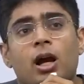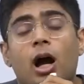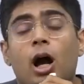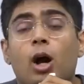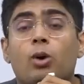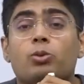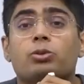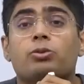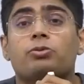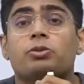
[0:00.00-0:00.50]

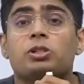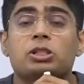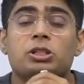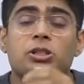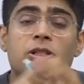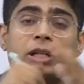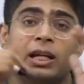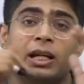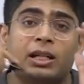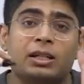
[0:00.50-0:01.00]
out of which
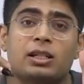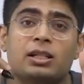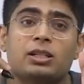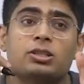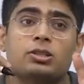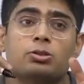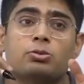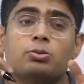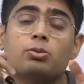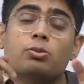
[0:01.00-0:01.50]
10
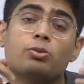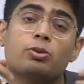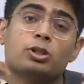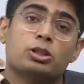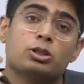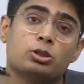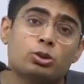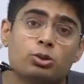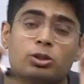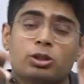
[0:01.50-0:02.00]
tests
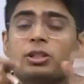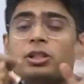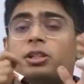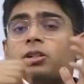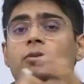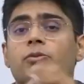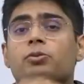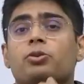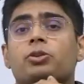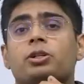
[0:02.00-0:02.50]
was solely
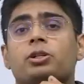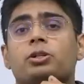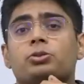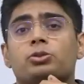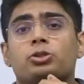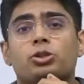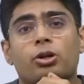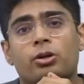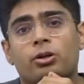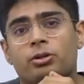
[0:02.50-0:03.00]
devoted to
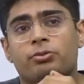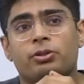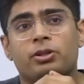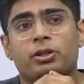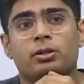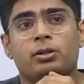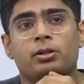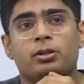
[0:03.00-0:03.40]
geography,